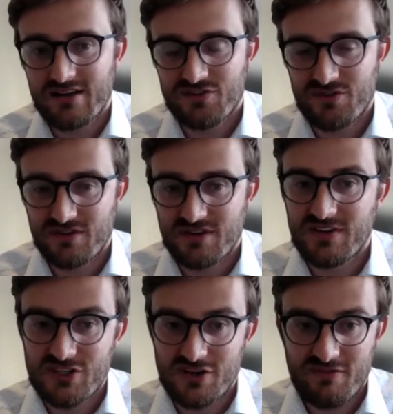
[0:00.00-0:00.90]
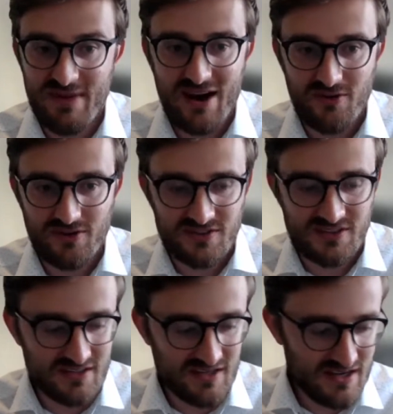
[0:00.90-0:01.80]
sort of division of
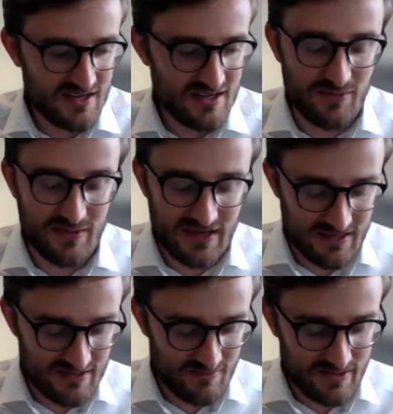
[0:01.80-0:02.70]
powers that we